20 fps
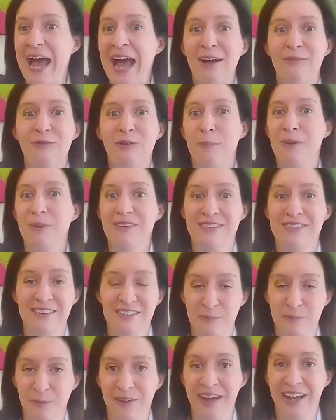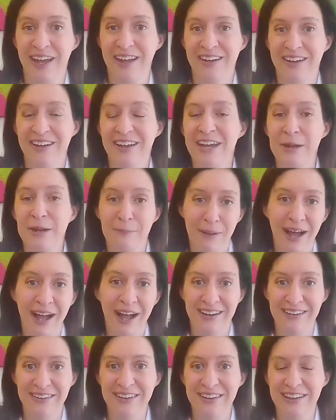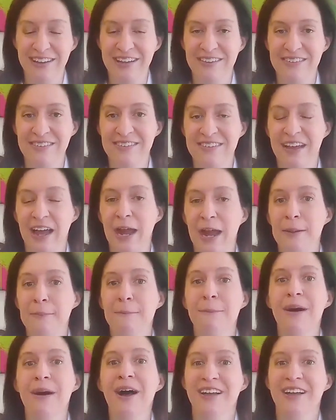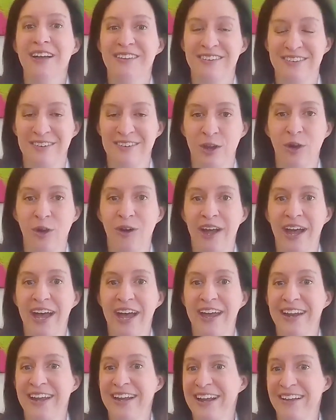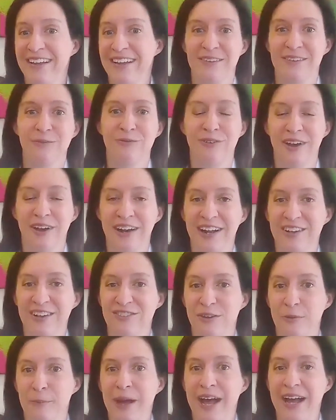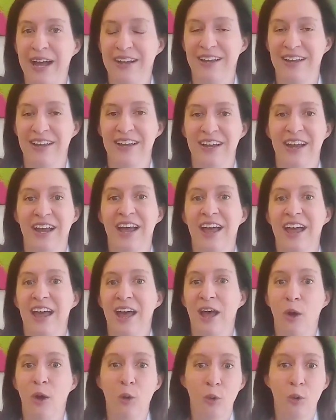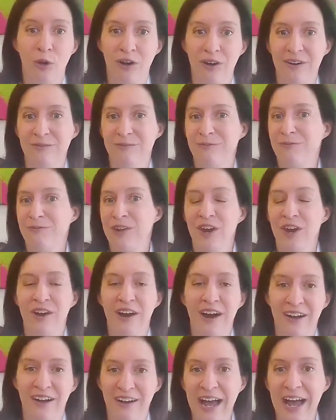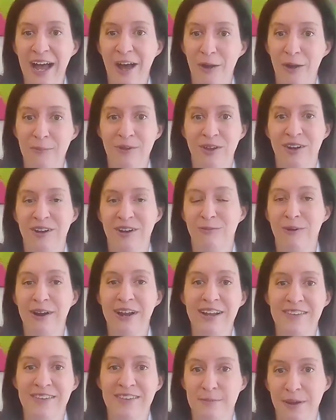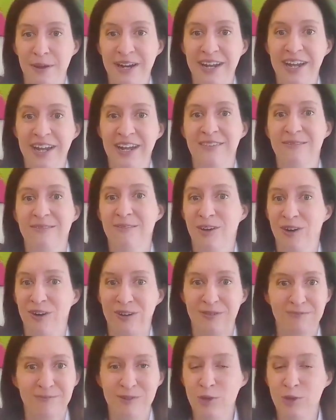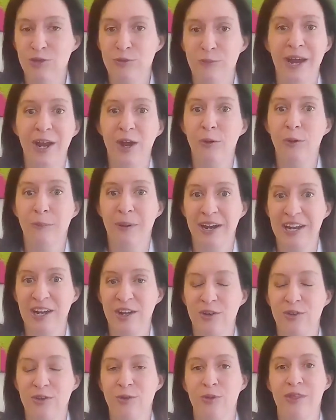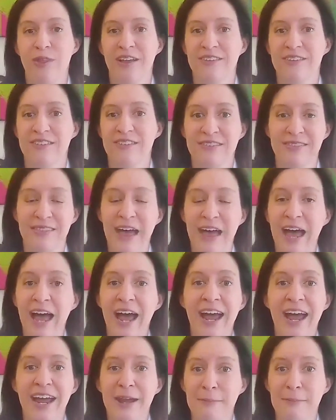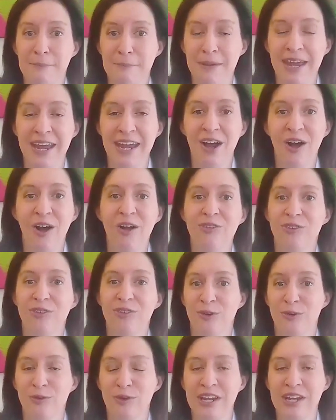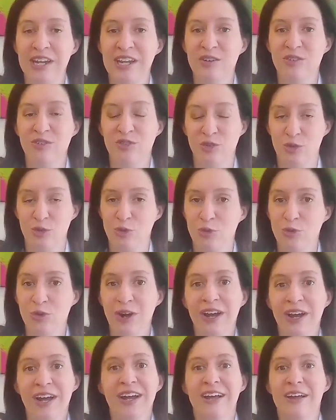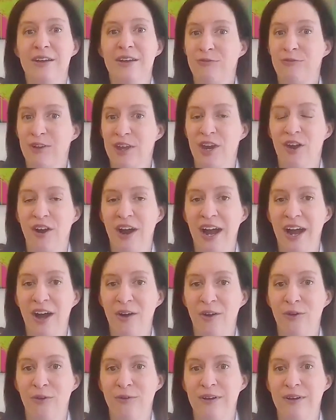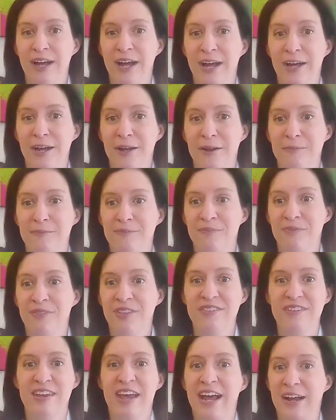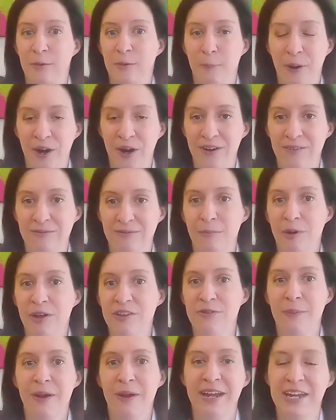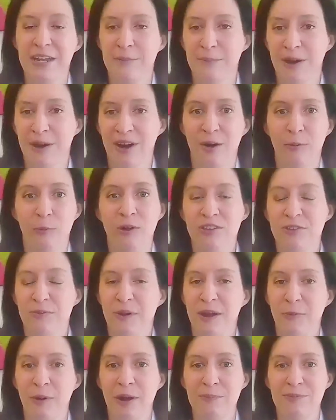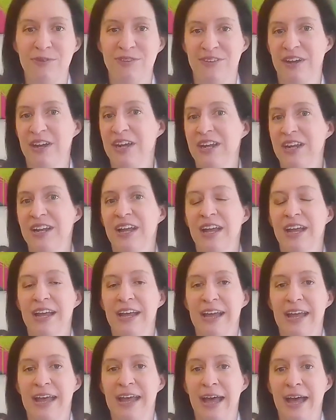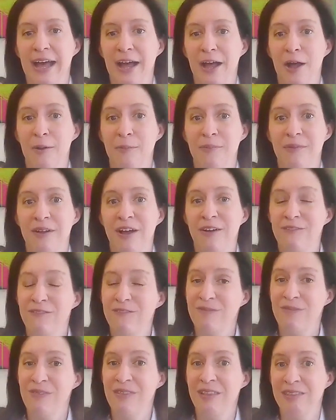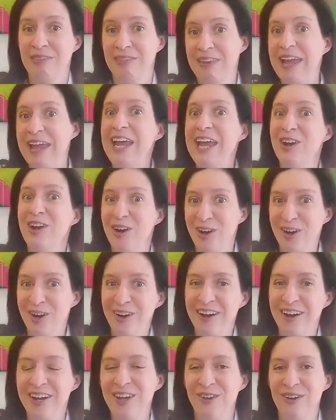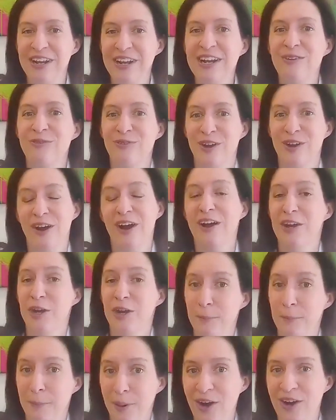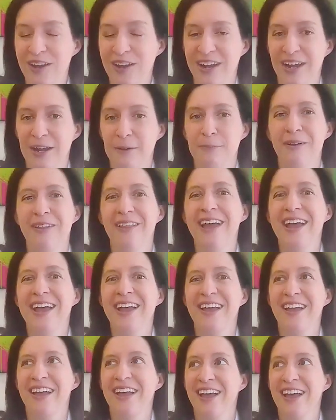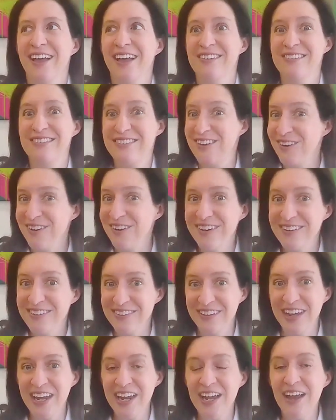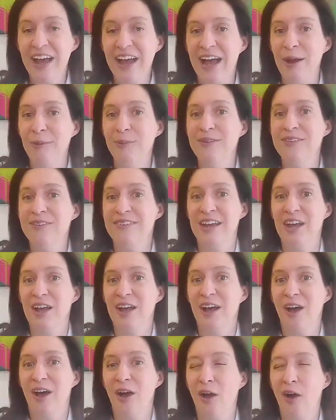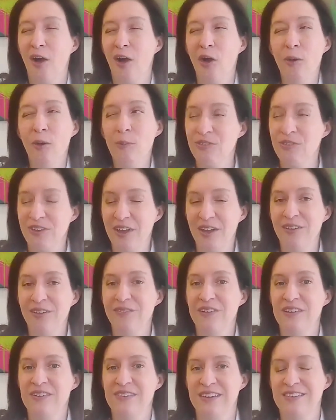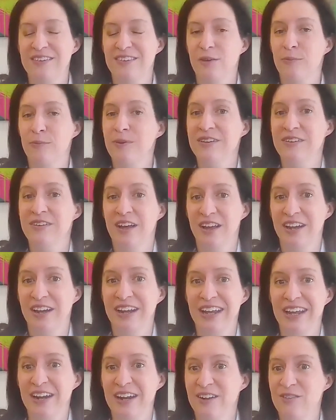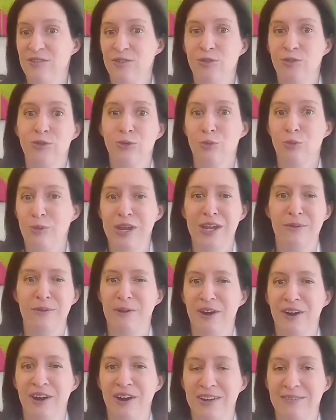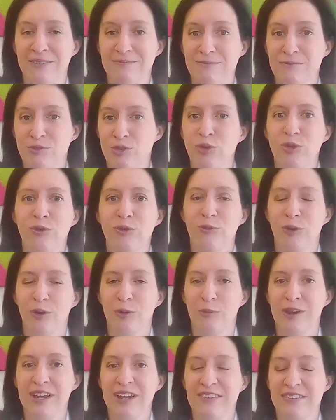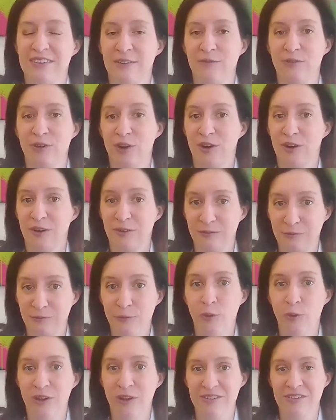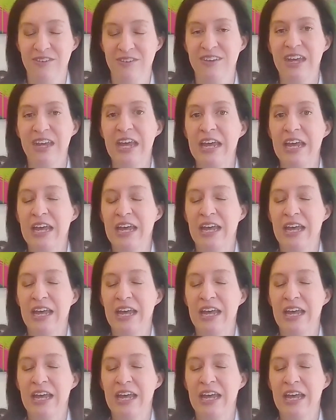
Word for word: have a business plan in mind at least. I must go ahead and get some financial backing or figure out how I'm going to raise money or use my own money to do this. I may also need to figure out um, the tech part. What's my EMR? What's my website? Um, uh, later, you need to figure out your marketing. But like, seriously, I would say almost all of these things can be done in a two week period, two to four weeks if you're focused